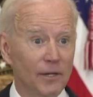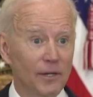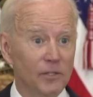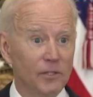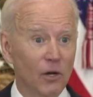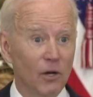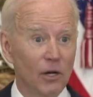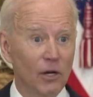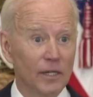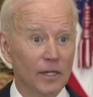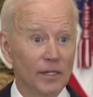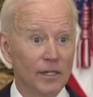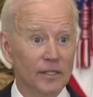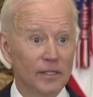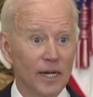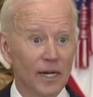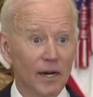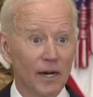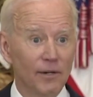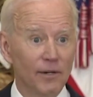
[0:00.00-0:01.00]
of talking and
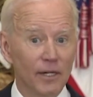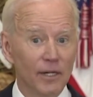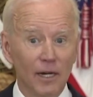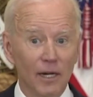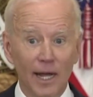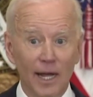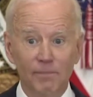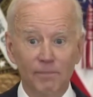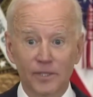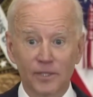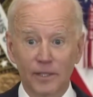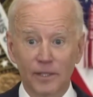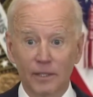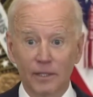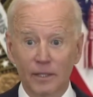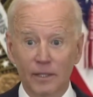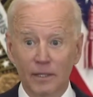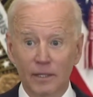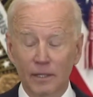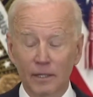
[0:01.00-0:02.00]
tired of collapsing.
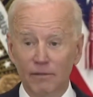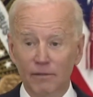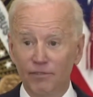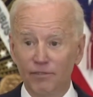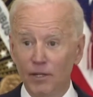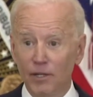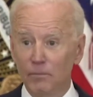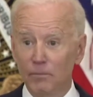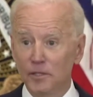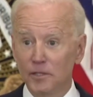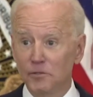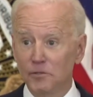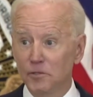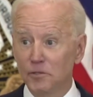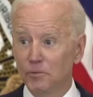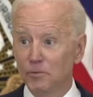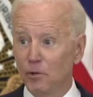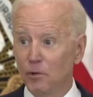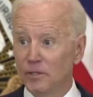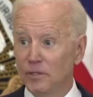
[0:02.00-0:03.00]

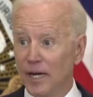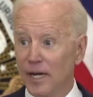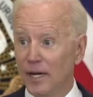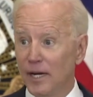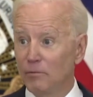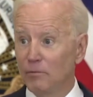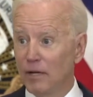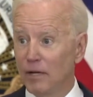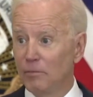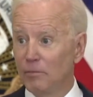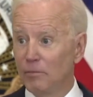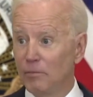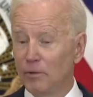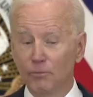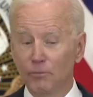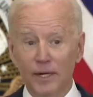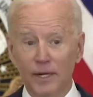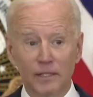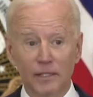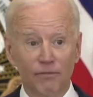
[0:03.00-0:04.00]
Filibusters broke down and we were able to
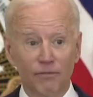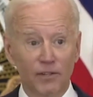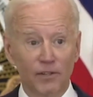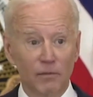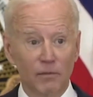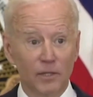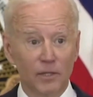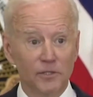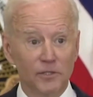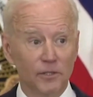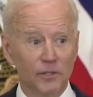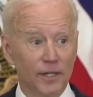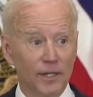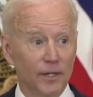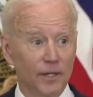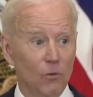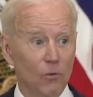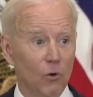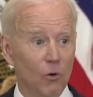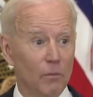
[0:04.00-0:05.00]
break the filibuster, get
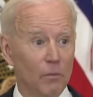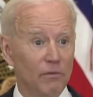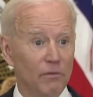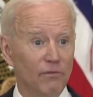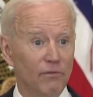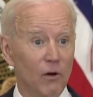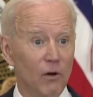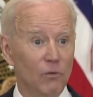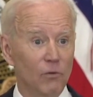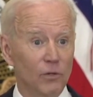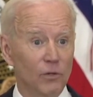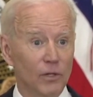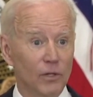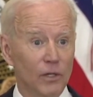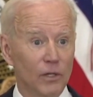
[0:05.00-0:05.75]
a quorum and vote.